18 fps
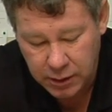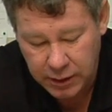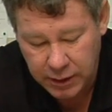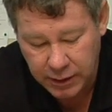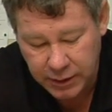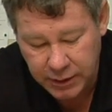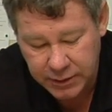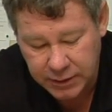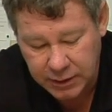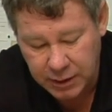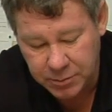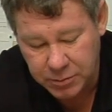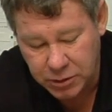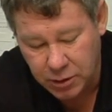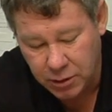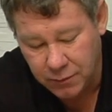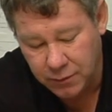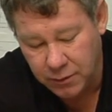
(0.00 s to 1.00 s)
And this
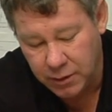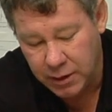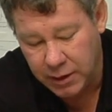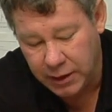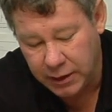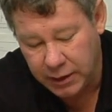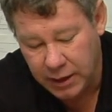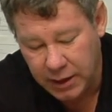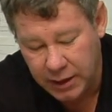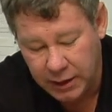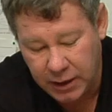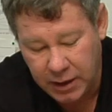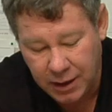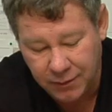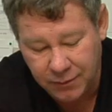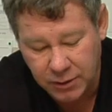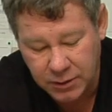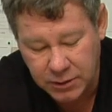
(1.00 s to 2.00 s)
comes over and it kind of
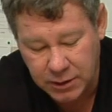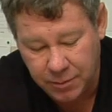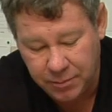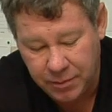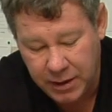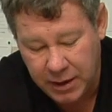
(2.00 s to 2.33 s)
covers up